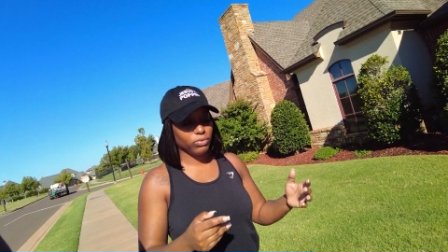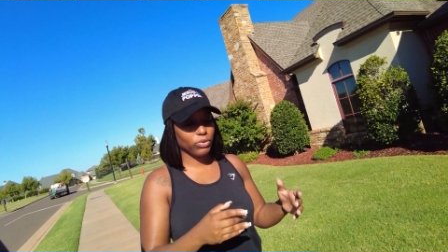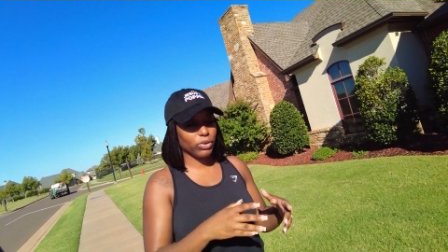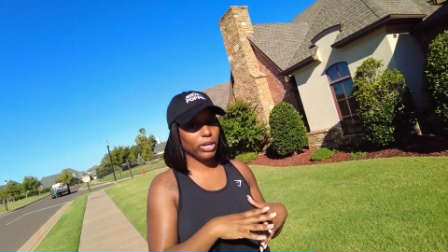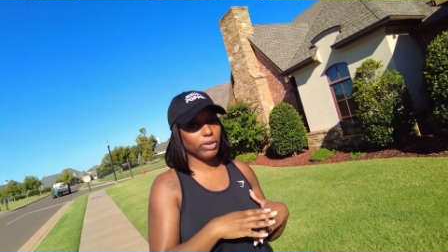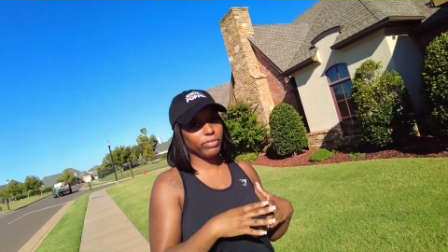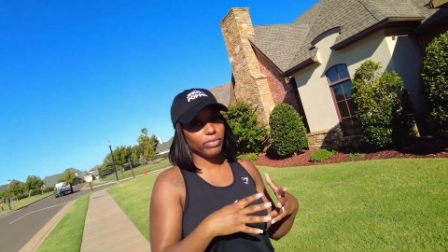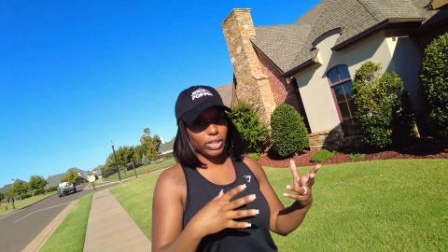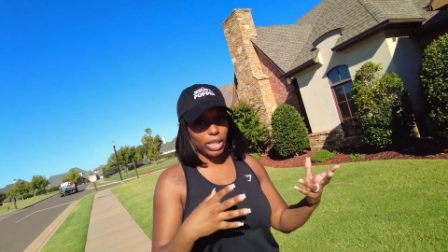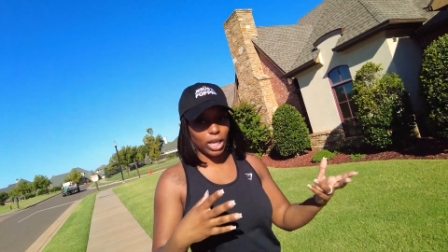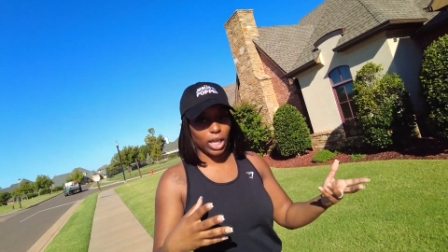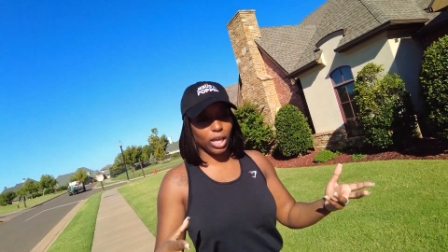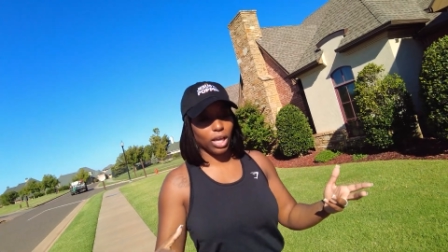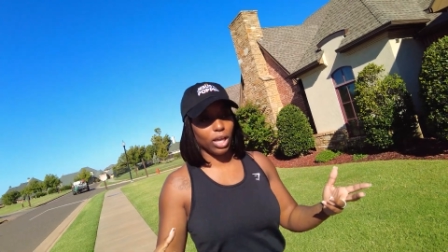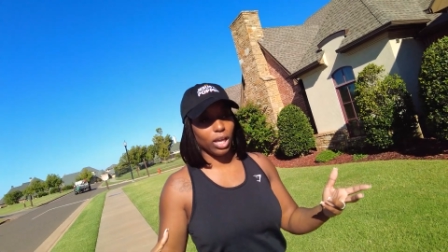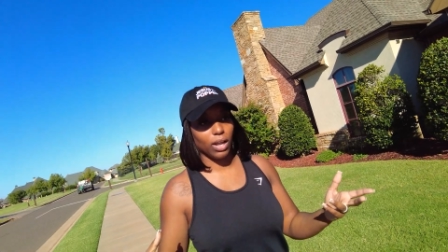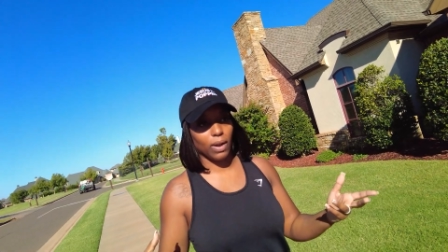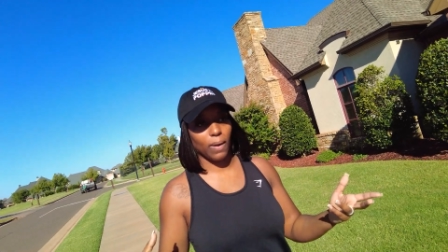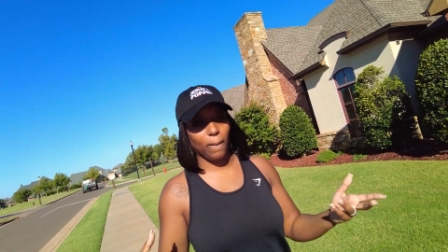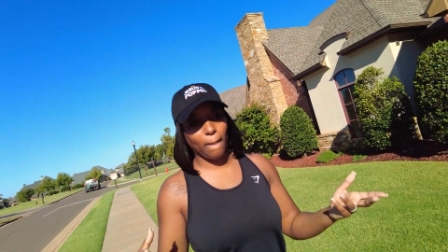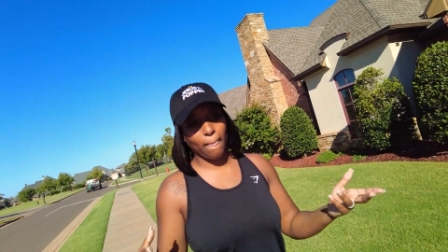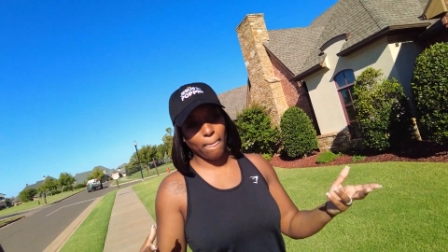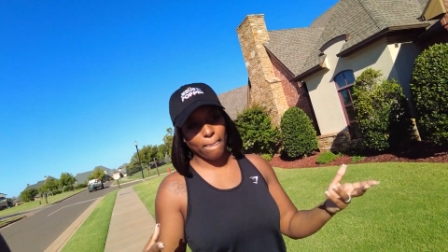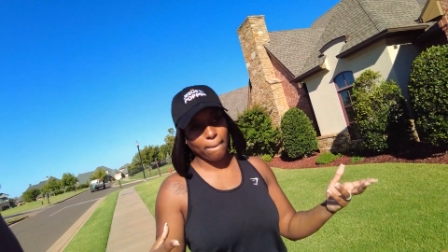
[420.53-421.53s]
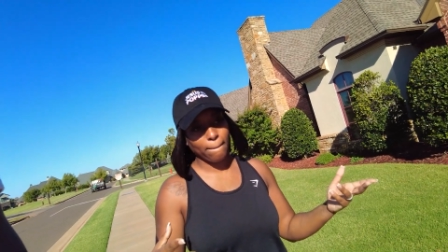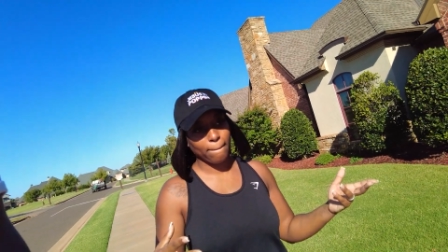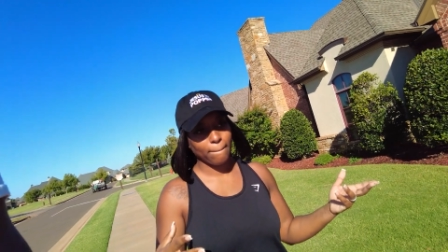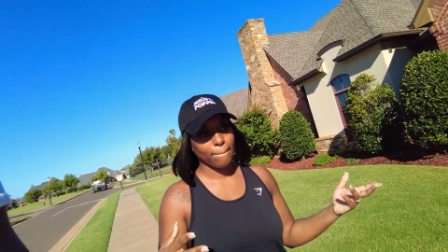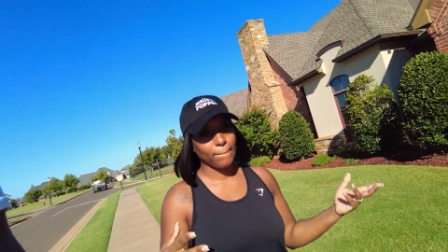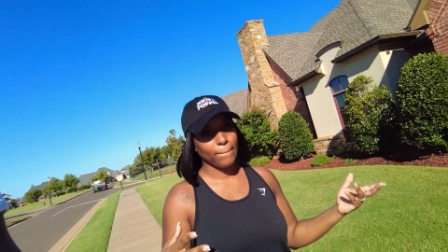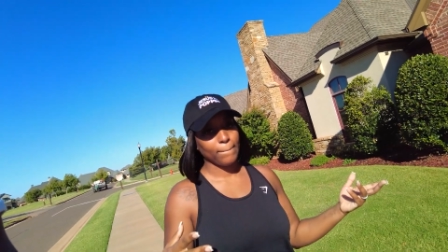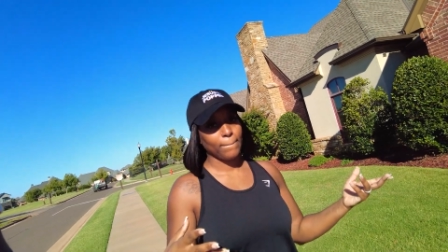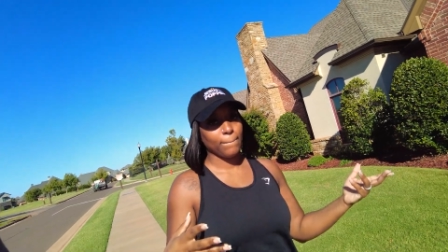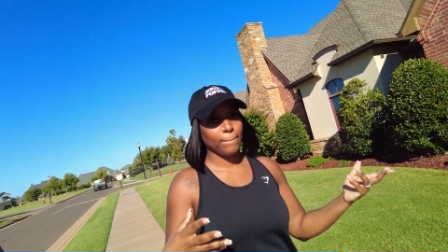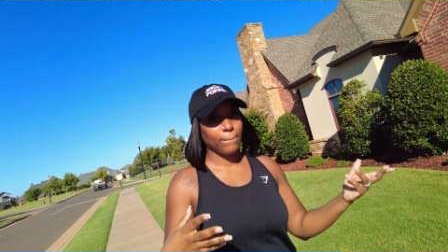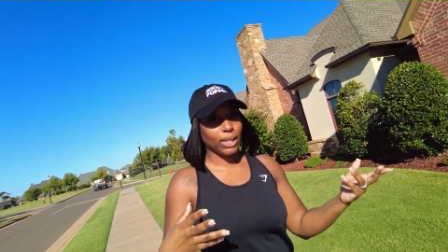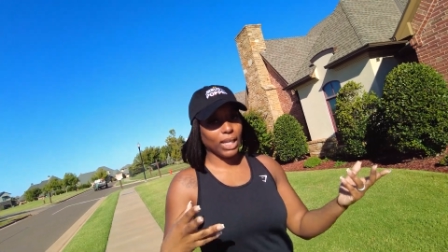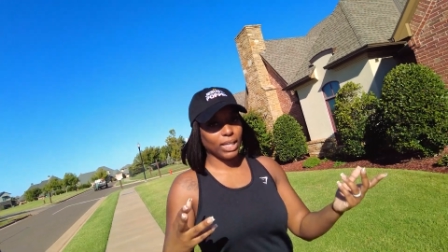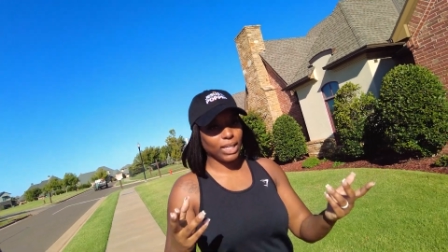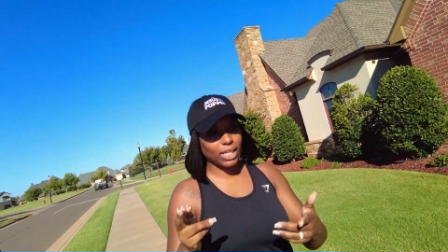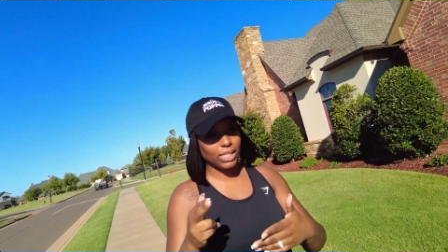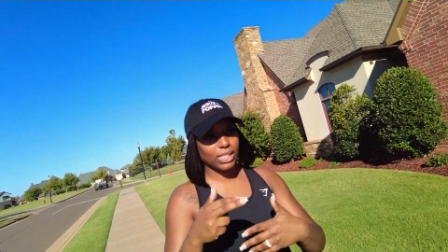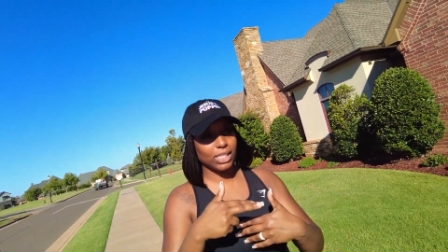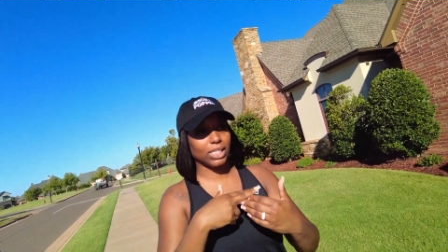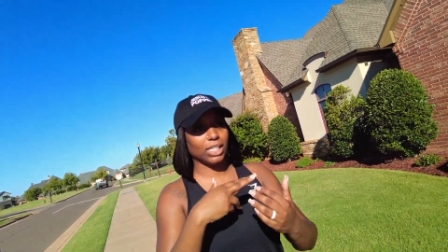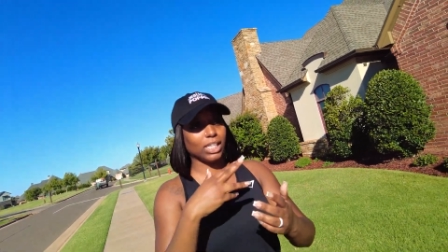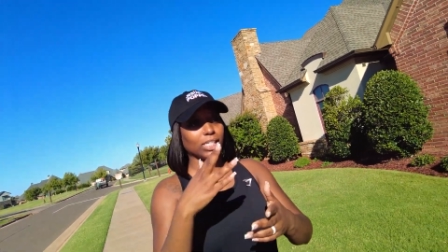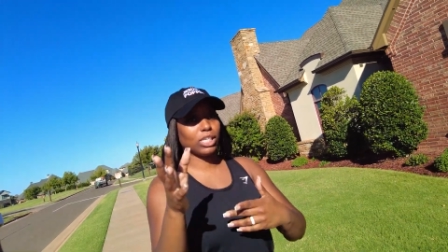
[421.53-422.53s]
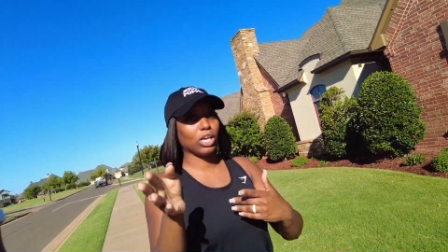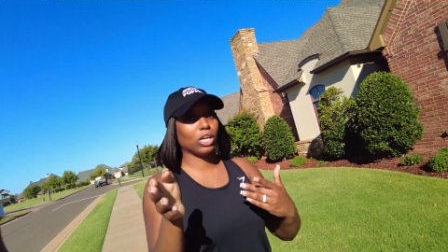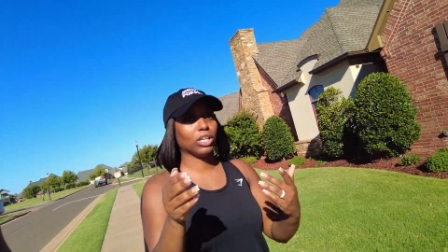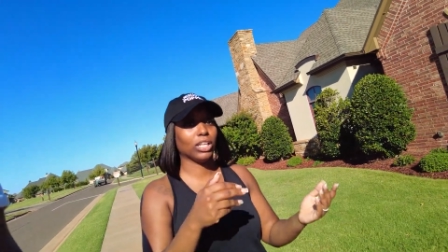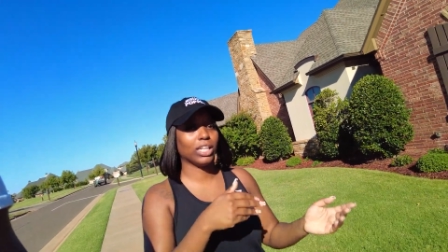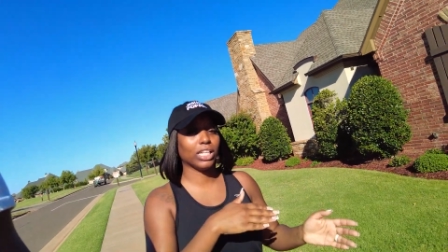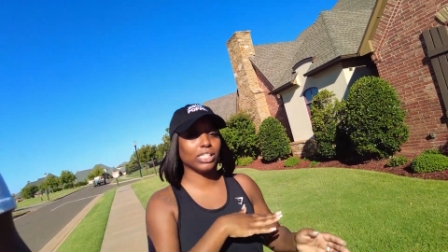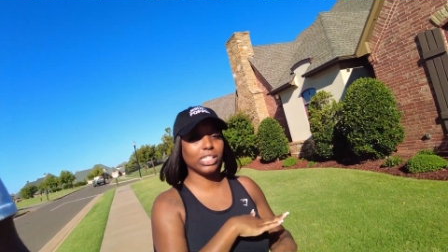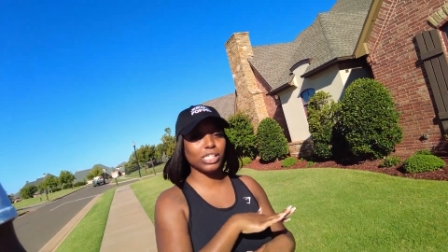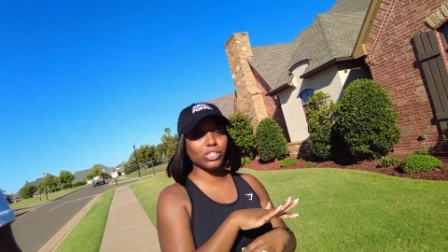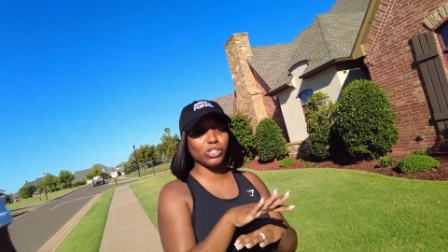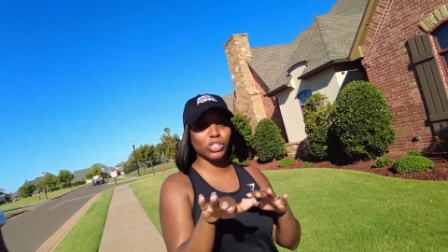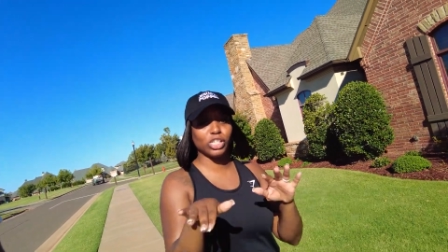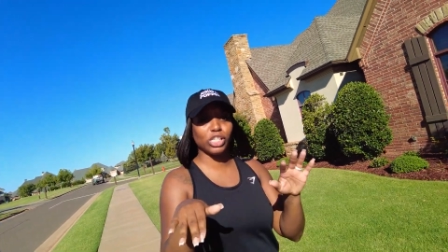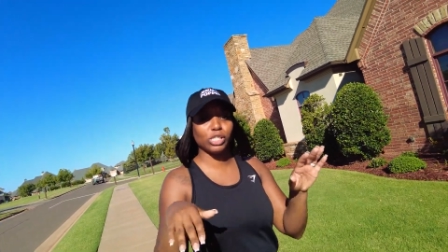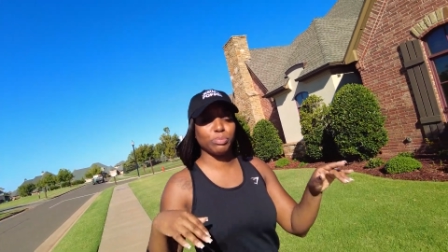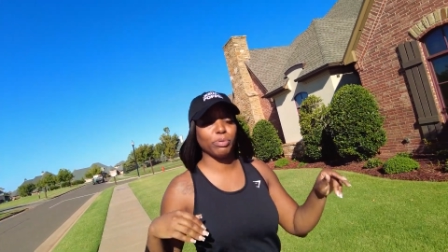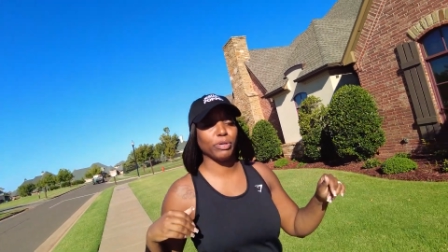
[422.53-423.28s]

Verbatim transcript: for everything. Period. That's it. That's all. Let that sizzle in your